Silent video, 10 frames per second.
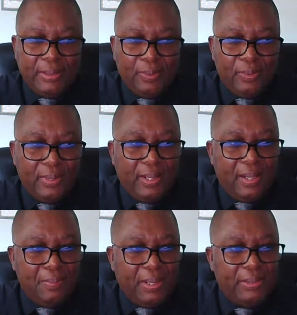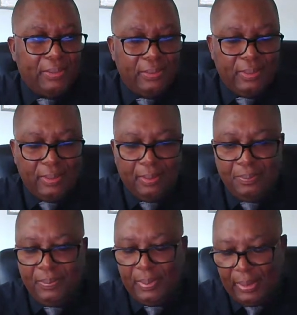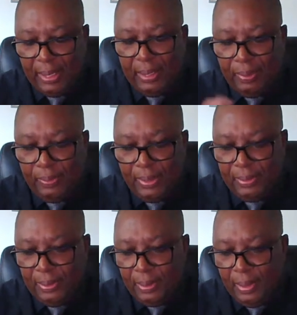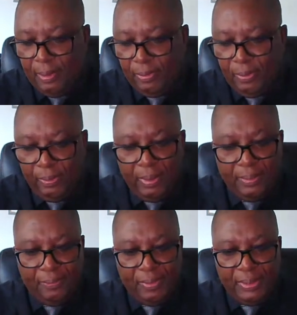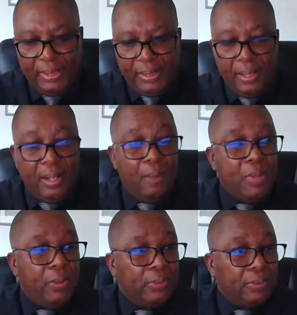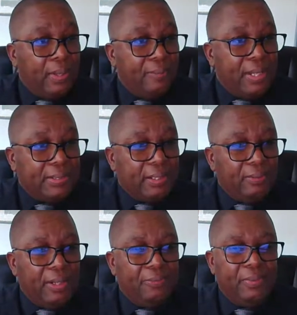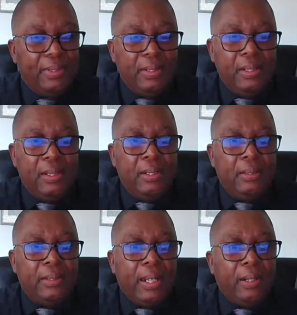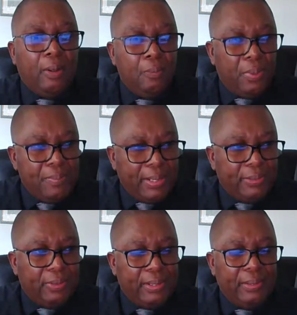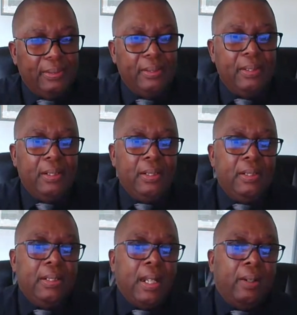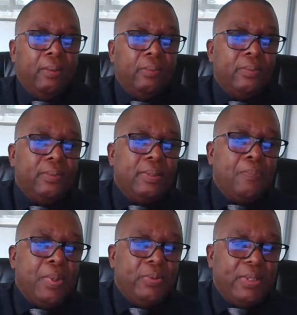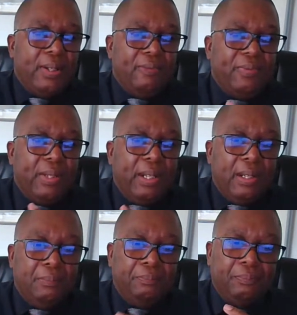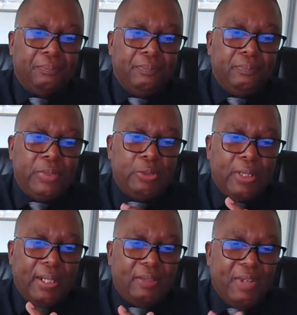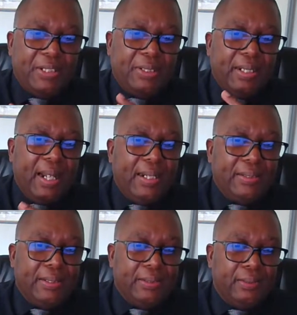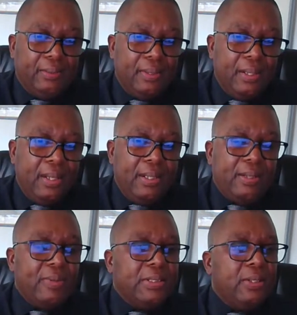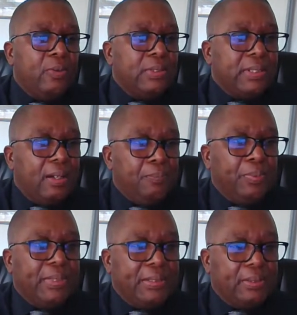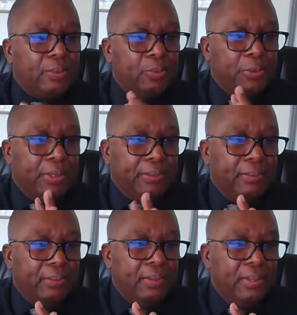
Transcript: installed yet. I managed to get a unit through grant funding. And we also have XRF. They are complementary. Now, the beauty of um, activation analysis, there is no sample dissolution.